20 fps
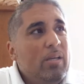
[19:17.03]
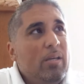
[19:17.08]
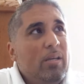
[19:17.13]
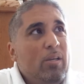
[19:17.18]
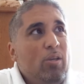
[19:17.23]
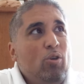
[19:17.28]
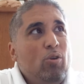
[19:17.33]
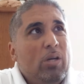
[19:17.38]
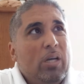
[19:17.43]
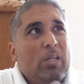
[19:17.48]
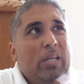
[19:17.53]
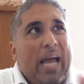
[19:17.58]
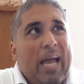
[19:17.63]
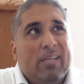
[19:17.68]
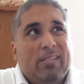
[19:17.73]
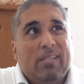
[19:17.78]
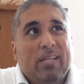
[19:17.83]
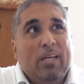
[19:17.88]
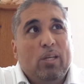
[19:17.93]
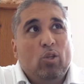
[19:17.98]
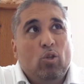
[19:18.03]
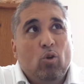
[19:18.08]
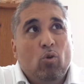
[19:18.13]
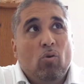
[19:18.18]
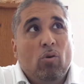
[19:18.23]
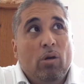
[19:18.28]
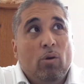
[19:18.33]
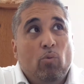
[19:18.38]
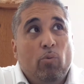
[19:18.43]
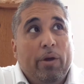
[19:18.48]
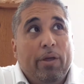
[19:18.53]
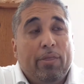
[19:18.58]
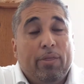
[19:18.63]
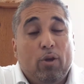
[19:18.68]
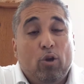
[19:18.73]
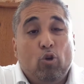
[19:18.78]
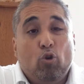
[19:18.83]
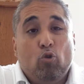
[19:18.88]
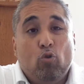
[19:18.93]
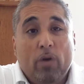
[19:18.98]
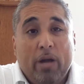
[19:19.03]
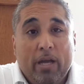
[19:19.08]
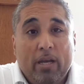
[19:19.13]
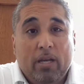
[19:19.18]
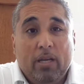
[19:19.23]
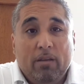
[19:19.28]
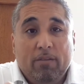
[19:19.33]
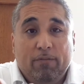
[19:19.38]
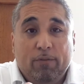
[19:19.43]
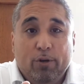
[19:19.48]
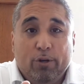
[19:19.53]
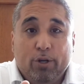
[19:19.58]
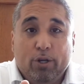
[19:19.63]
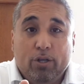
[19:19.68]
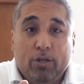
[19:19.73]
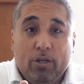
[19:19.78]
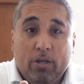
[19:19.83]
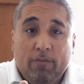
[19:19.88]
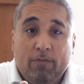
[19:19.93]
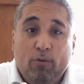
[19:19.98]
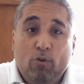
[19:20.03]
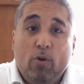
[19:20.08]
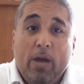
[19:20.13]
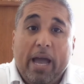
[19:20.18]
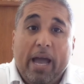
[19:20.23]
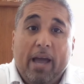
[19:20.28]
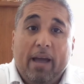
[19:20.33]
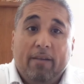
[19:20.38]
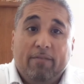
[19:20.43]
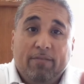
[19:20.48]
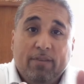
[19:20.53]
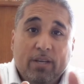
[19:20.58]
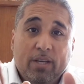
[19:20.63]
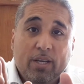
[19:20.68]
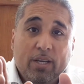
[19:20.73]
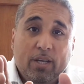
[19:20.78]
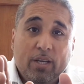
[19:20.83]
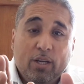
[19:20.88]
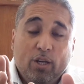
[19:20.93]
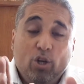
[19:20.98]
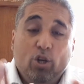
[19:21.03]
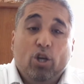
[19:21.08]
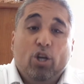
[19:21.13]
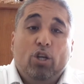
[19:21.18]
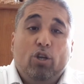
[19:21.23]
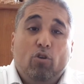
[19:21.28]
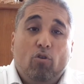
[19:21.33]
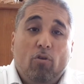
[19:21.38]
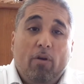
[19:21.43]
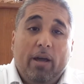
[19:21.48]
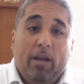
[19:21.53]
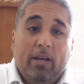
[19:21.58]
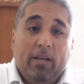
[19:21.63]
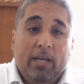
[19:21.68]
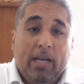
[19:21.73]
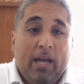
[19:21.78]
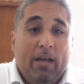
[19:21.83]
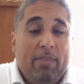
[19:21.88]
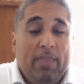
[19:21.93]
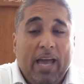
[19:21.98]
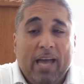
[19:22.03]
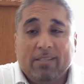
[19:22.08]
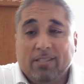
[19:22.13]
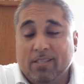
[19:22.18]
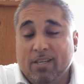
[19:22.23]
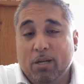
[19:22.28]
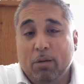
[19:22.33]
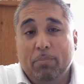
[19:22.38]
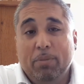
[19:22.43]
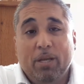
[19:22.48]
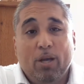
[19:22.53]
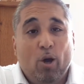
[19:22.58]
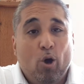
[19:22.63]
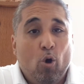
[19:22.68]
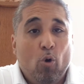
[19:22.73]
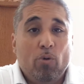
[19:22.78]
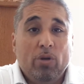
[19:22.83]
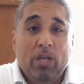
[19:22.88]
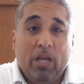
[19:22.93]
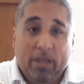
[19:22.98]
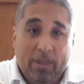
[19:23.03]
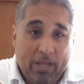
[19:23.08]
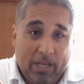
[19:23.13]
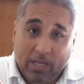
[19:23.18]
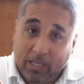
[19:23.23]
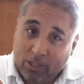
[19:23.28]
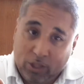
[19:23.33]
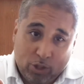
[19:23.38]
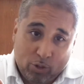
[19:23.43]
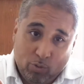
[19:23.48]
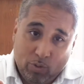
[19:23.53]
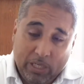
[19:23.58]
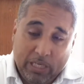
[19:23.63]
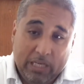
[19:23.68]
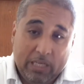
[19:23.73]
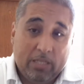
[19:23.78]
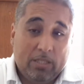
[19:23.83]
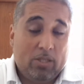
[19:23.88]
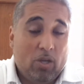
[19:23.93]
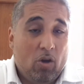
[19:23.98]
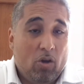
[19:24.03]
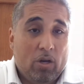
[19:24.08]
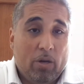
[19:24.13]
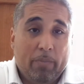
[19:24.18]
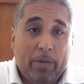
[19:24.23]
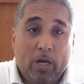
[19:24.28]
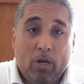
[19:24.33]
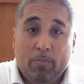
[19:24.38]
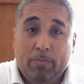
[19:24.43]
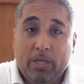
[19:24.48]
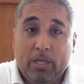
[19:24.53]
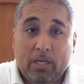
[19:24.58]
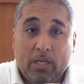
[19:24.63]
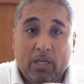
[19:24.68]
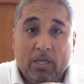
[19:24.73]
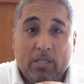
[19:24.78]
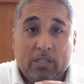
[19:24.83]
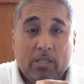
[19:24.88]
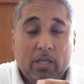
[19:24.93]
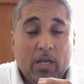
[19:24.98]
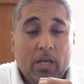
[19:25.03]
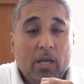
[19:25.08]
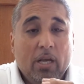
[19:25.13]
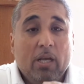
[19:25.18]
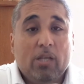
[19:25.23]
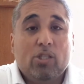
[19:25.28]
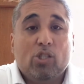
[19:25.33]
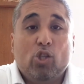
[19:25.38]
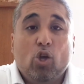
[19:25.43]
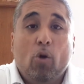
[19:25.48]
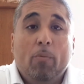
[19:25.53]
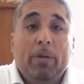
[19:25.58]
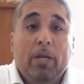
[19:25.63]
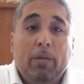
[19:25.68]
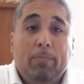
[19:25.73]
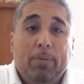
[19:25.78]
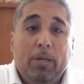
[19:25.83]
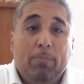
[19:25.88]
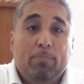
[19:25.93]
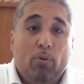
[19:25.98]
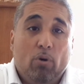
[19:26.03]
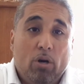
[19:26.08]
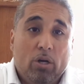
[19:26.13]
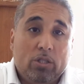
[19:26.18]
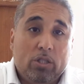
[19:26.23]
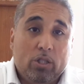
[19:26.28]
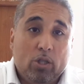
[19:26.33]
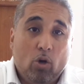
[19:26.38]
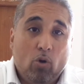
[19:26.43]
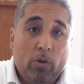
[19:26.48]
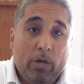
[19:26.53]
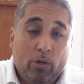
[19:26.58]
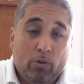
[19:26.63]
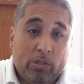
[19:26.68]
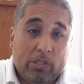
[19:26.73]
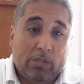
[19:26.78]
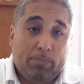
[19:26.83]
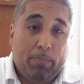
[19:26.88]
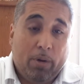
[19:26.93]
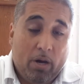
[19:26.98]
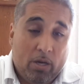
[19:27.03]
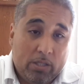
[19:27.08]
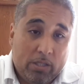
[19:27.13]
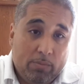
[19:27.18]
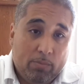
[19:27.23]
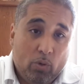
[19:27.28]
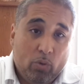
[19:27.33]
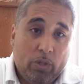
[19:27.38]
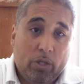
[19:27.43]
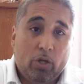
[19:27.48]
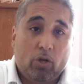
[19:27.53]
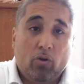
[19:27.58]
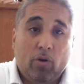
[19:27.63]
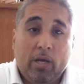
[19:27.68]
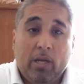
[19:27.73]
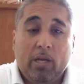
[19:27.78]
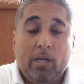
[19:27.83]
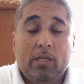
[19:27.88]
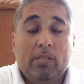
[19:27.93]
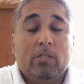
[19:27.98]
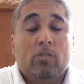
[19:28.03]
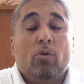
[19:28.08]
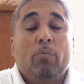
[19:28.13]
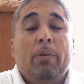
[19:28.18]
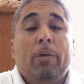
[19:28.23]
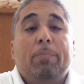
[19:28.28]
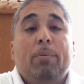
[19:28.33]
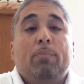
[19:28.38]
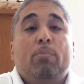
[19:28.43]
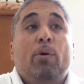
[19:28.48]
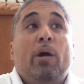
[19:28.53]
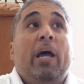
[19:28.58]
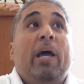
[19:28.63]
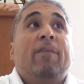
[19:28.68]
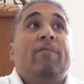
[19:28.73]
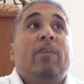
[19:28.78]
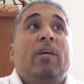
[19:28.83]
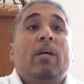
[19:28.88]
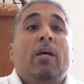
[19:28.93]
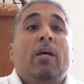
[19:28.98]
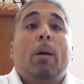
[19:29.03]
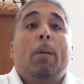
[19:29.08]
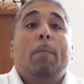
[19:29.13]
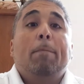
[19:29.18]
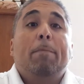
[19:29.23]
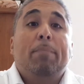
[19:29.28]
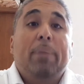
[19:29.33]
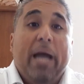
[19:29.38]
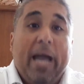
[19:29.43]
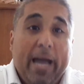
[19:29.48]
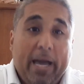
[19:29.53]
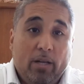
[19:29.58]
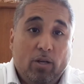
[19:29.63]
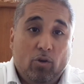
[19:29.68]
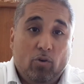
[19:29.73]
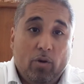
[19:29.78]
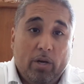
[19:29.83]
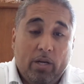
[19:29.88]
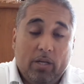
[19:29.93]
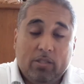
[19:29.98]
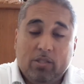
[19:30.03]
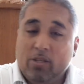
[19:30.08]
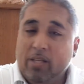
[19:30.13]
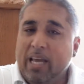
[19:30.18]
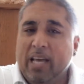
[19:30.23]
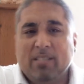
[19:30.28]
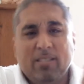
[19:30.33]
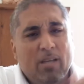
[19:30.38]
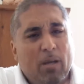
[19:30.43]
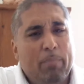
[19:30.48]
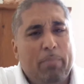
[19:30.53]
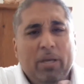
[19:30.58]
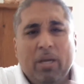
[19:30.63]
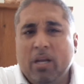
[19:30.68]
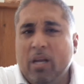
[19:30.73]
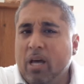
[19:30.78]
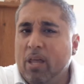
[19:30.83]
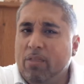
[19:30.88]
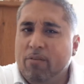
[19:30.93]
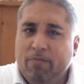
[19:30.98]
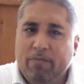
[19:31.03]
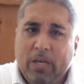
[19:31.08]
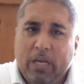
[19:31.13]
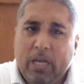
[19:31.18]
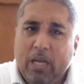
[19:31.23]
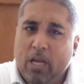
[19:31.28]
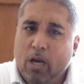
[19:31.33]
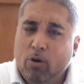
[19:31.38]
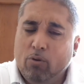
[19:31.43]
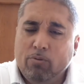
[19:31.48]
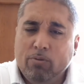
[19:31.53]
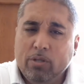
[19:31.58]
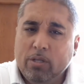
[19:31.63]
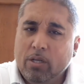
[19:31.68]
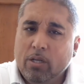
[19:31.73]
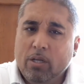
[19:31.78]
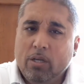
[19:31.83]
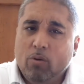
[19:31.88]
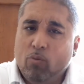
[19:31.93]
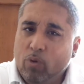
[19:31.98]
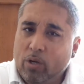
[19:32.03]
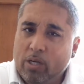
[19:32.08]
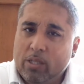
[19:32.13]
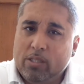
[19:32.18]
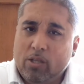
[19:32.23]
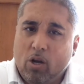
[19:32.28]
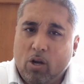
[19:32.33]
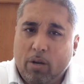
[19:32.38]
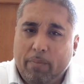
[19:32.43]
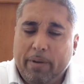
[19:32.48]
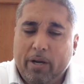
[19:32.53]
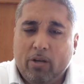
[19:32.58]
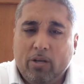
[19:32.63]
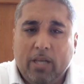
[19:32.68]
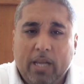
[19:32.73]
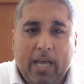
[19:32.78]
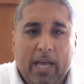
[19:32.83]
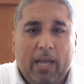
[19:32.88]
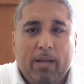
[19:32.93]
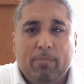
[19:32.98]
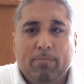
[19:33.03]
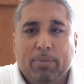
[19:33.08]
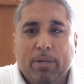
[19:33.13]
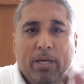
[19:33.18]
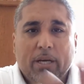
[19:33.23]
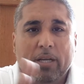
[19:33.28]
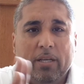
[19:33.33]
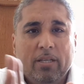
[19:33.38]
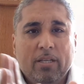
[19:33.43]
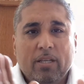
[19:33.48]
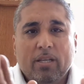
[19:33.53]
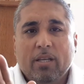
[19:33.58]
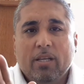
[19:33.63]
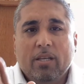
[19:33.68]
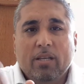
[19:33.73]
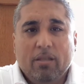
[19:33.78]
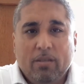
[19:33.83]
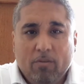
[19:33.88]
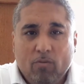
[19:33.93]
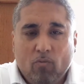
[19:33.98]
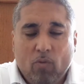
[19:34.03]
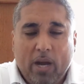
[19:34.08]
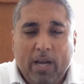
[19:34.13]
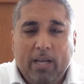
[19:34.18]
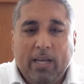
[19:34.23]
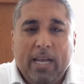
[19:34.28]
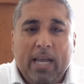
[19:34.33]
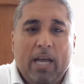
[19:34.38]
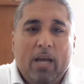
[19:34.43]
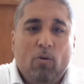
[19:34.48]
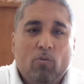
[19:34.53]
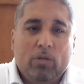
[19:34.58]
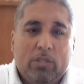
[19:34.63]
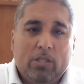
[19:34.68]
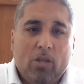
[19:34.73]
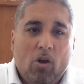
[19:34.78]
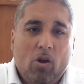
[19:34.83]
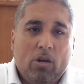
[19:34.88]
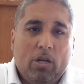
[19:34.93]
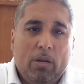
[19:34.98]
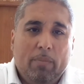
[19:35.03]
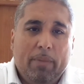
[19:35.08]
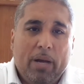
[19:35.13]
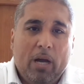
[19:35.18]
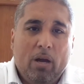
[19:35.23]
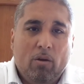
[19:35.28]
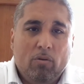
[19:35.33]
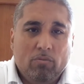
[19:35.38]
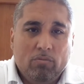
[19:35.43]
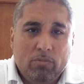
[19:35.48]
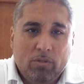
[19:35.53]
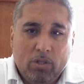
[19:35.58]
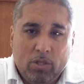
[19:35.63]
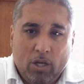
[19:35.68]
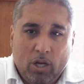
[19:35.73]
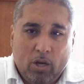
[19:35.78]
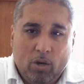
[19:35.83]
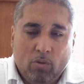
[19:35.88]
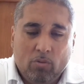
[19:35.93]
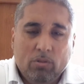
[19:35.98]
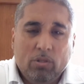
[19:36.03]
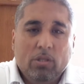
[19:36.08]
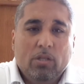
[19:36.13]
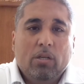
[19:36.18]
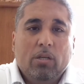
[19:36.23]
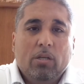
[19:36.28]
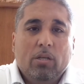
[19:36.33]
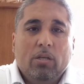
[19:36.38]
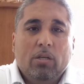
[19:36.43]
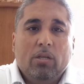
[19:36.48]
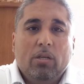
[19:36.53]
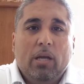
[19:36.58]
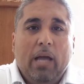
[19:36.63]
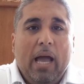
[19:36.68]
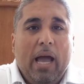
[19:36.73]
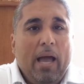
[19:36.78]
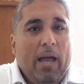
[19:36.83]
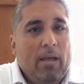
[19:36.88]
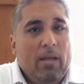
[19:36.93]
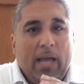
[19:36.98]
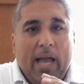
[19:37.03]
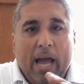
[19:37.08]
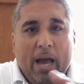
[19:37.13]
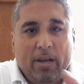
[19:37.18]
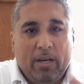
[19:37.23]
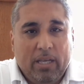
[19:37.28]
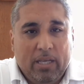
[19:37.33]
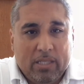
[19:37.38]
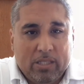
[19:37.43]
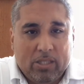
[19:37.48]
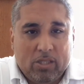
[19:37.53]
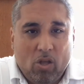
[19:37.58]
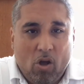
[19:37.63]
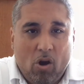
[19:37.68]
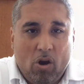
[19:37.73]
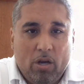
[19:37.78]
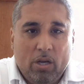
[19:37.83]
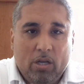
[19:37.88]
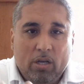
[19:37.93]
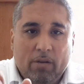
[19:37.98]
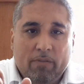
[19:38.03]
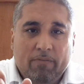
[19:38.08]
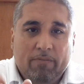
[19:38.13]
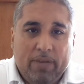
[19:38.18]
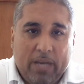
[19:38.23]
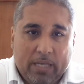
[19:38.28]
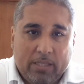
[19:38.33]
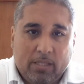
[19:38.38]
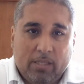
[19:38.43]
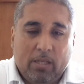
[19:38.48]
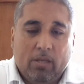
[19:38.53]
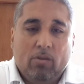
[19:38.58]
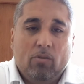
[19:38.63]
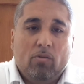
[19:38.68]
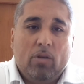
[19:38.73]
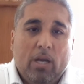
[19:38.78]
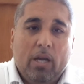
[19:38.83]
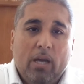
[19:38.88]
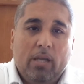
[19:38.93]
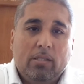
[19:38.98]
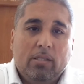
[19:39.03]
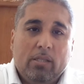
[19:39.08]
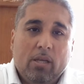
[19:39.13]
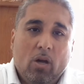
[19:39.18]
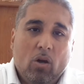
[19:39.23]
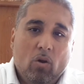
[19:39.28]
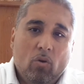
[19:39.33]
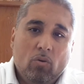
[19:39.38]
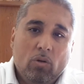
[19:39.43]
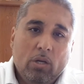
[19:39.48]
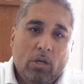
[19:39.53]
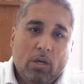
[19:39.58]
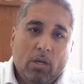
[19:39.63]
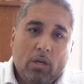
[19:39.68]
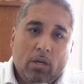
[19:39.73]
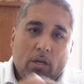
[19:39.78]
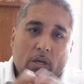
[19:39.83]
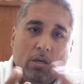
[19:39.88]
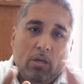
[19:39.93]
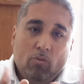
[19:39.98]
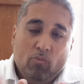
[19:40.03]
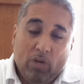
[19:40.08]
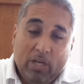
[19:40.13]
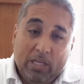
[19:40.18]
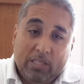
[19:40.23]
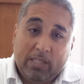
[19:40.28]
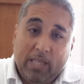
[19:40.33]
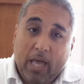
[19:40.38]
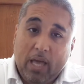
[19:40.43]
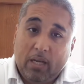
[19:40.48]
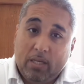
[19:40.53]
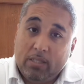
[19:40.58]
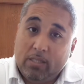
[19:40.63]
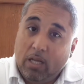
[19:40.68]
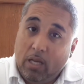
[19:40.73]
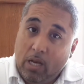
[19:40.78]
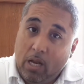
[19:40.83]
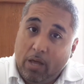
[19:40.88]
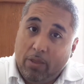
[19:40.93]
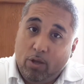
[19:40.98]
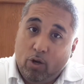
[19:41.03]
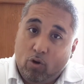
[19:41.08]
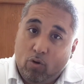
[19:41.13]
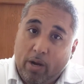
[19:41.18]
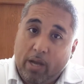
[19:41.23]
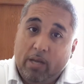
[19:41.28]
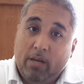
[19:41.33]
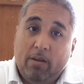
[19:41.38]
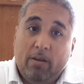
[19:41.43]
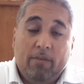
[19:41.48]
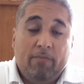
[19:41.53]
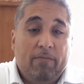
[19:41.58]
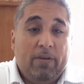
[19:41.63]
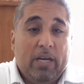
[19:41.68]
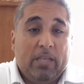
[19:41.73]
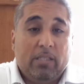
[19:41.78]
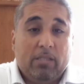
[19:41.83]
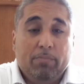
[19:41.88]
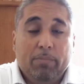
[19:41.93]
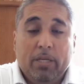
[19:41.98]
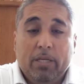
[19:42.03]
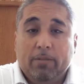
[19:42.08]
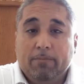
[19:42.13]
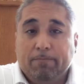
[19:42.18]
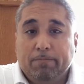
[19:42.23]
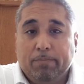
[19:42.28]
you could actually do it with credit if you have good credit. Now, that's going to be a whole nother issue we need to talk about, because so many people are so irresponsible with their credit and so many people have bad credit. So that's going to be another video. We're going to talk about that. But right now we're talking about, how to get started investing, okay? So real estate is another great investment,